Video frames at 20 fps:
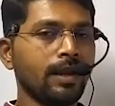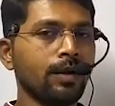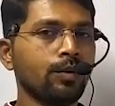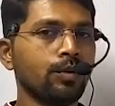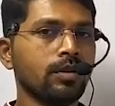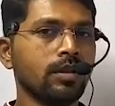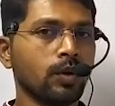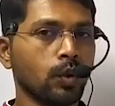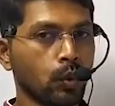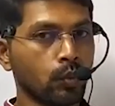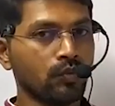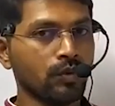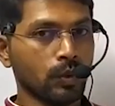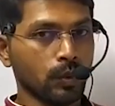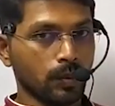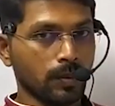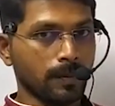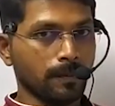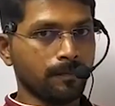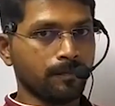into the
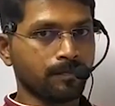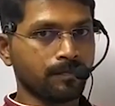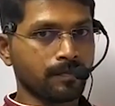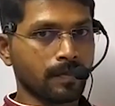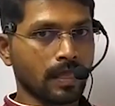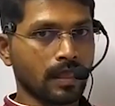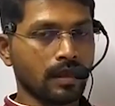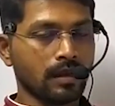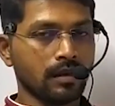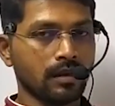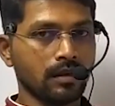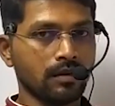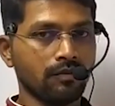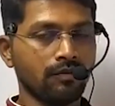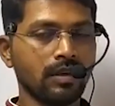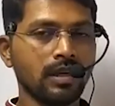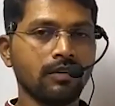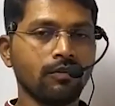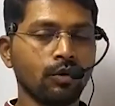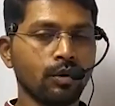ovule.
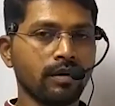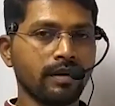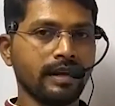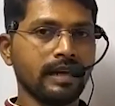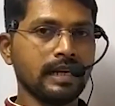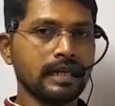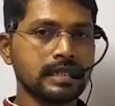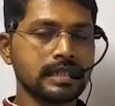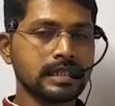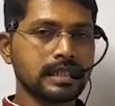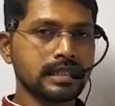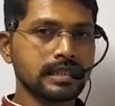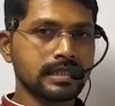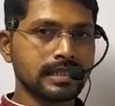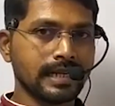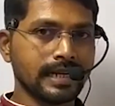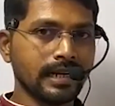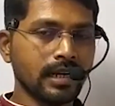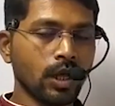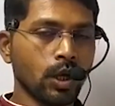We have already discussed
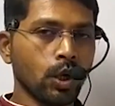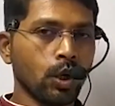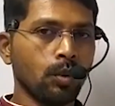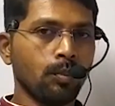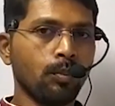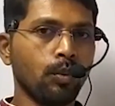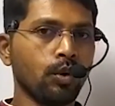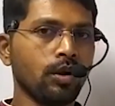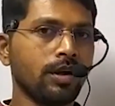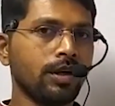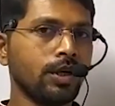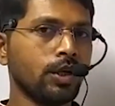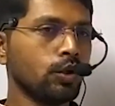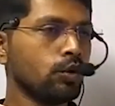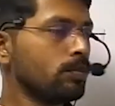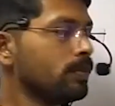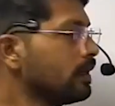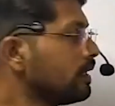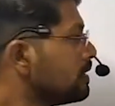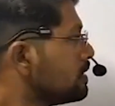that pollen
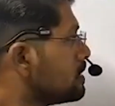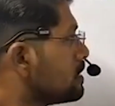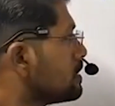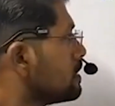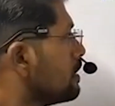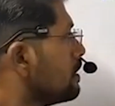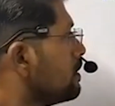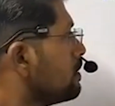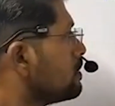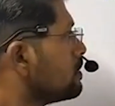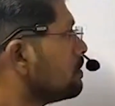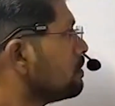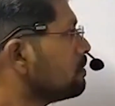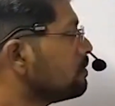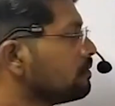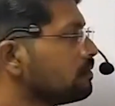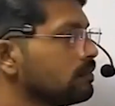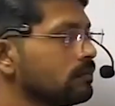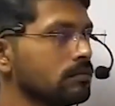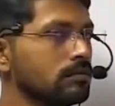tube is
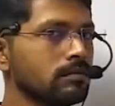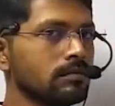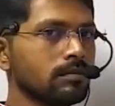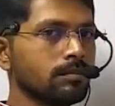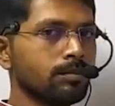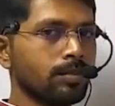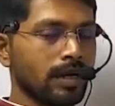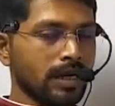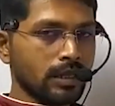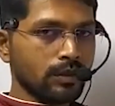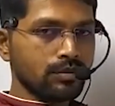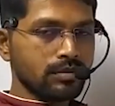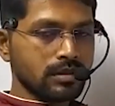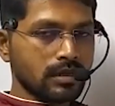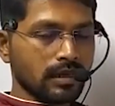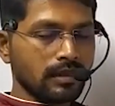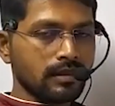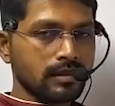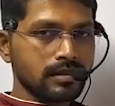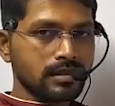produced
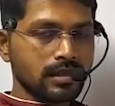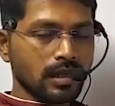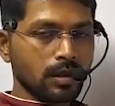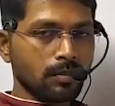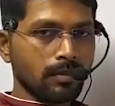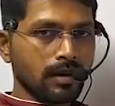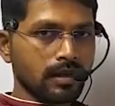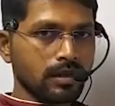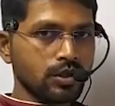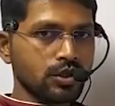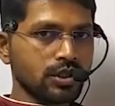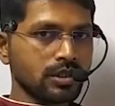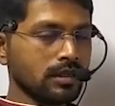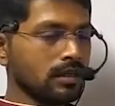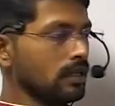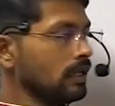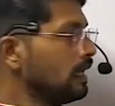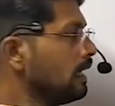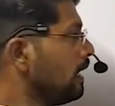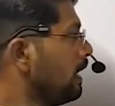in the stigma
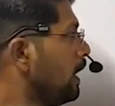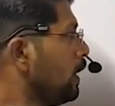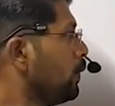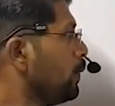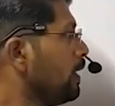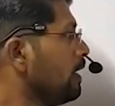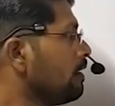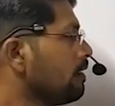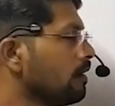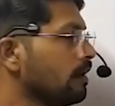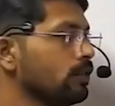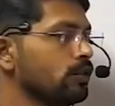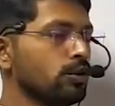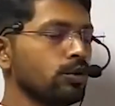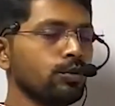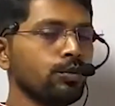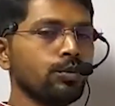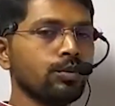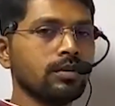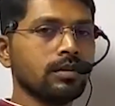region. It will run
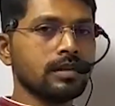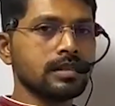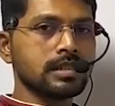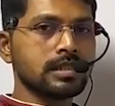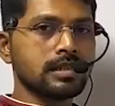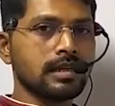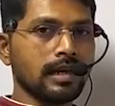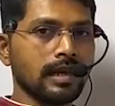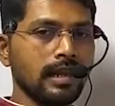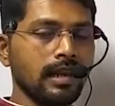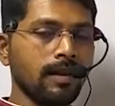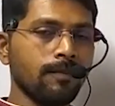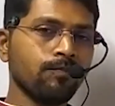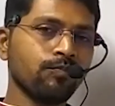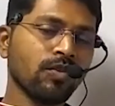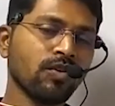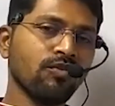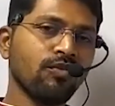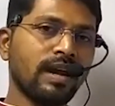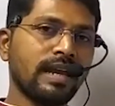through the style,
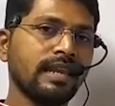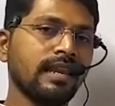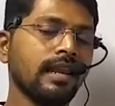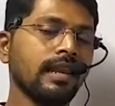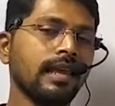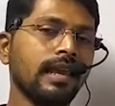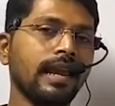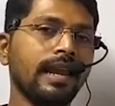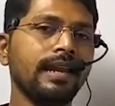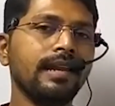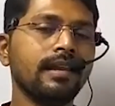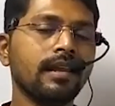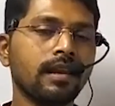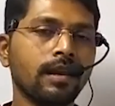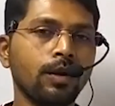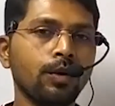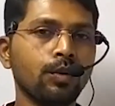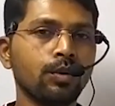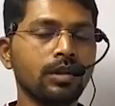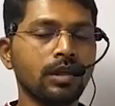finally enter
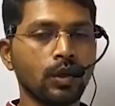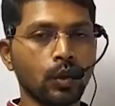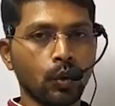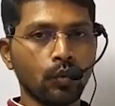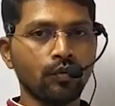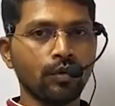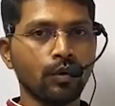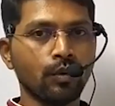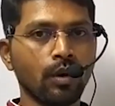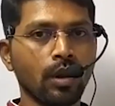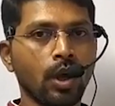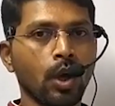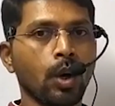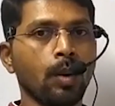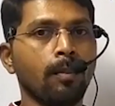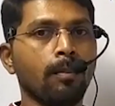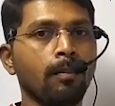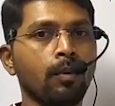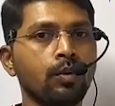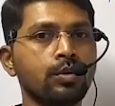into the ovule,
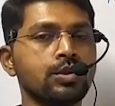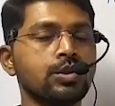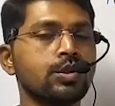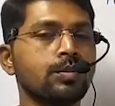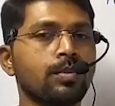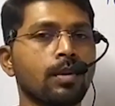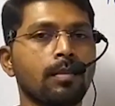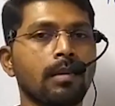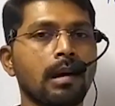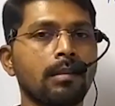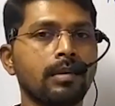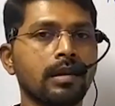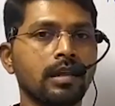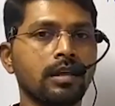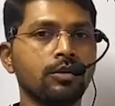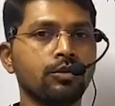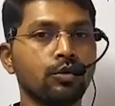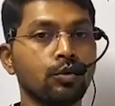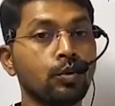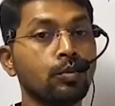most
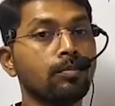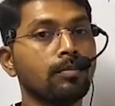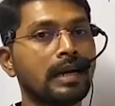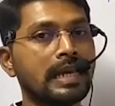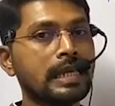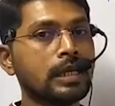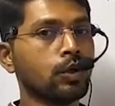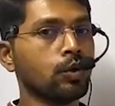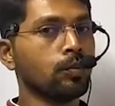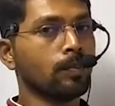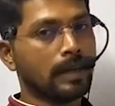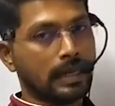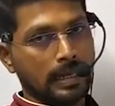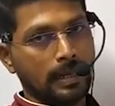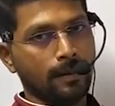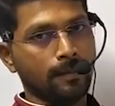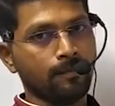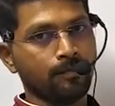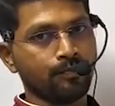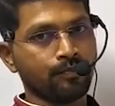probably through micropyle.
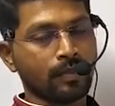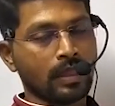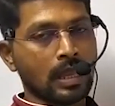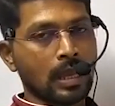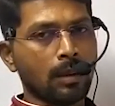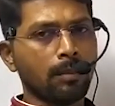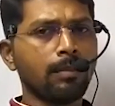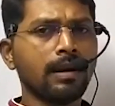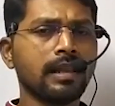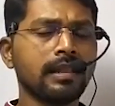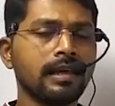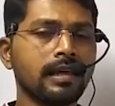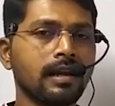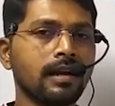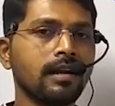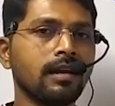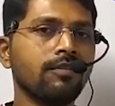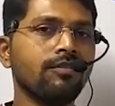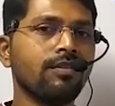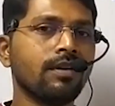But there
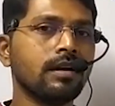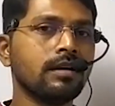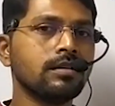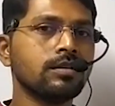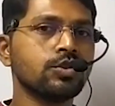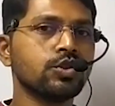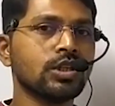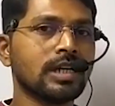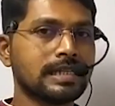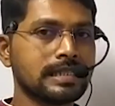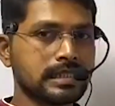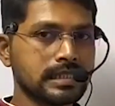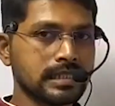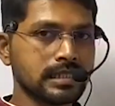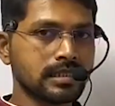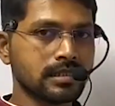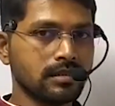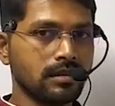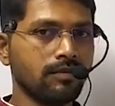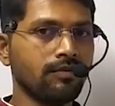are different
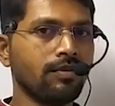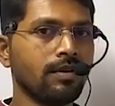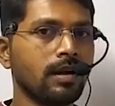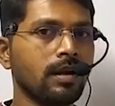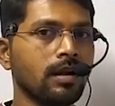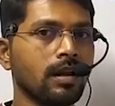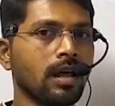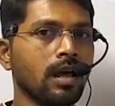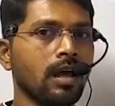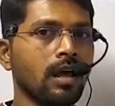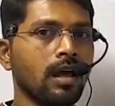chances, different